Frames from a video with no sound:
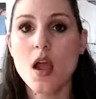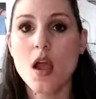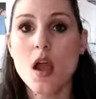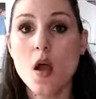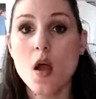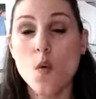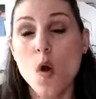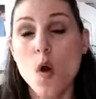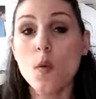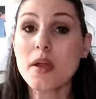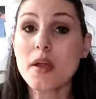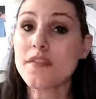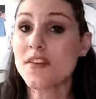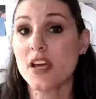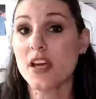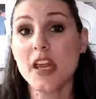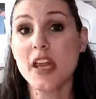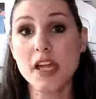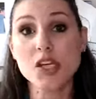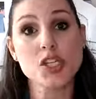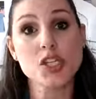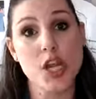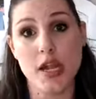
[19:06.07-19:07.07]
Well, we feel
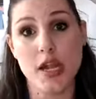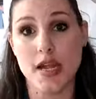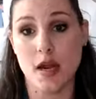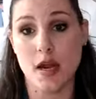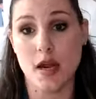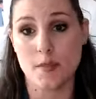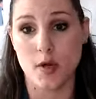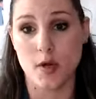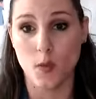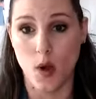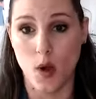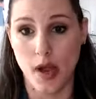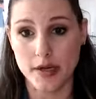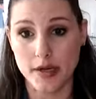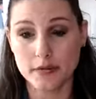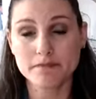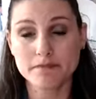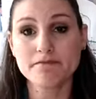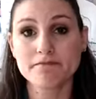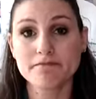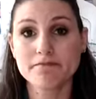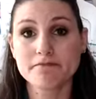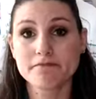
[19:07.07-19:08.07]
like shit, number one,
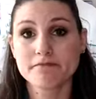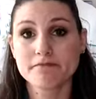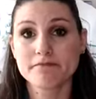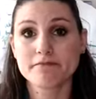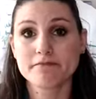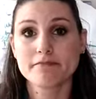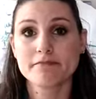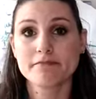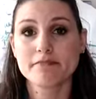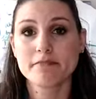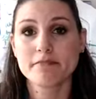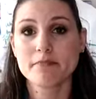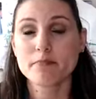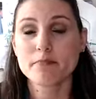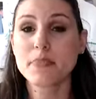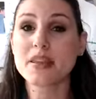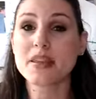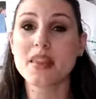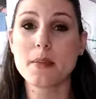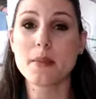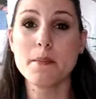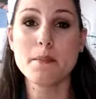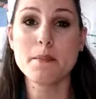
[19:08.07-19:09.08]

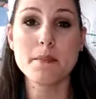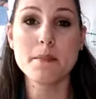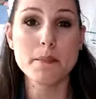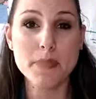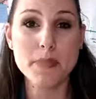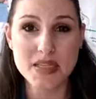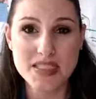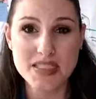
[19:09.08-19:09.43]
but